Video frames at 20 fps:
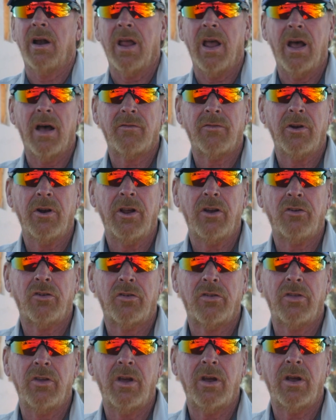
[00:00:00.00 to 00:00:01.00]
At a 1/2
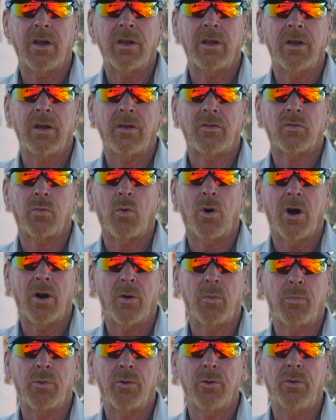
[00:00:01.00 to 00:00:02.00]
inch thick, it's
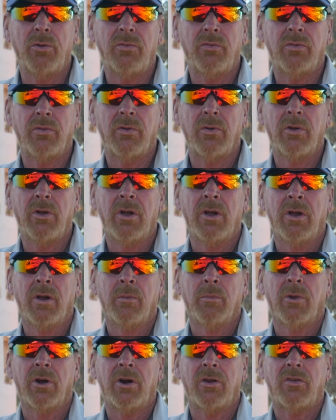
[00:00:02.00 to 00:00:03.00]
waterproof,
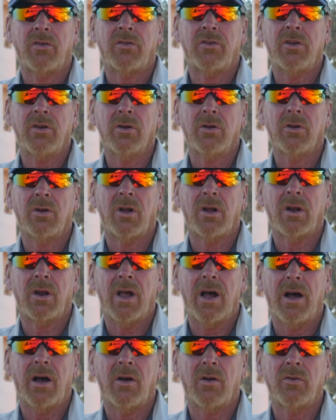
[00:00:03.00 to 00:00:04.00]
but it
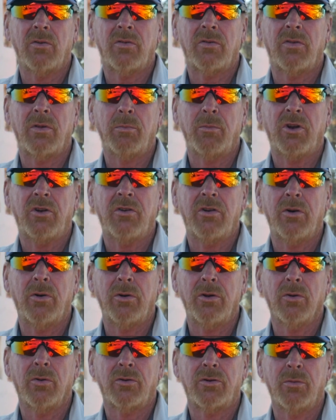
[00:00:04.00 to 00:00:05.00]
still allows the
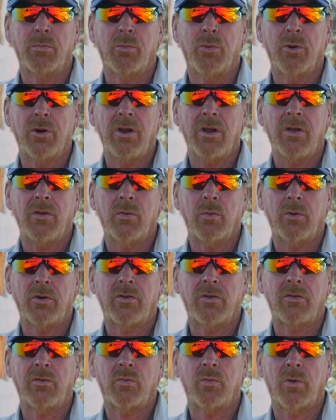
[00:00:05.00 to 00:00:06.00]
material to
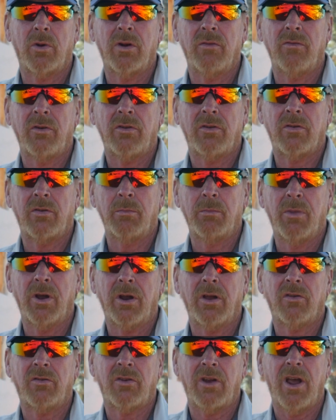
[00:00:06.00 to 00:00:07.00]
breathe, which is one of its
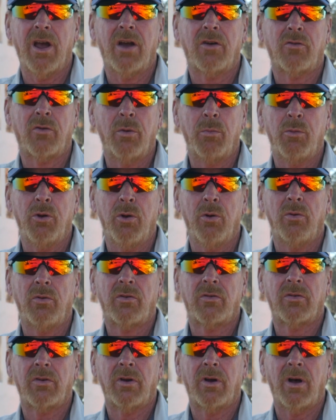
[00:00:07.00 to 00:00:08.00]
biggest
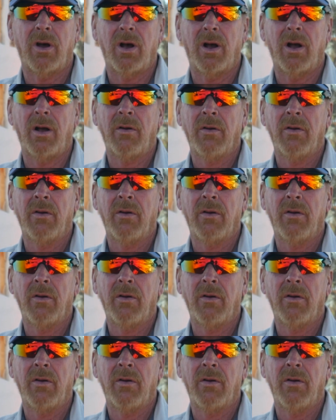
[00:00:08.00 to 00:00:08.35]
attributes.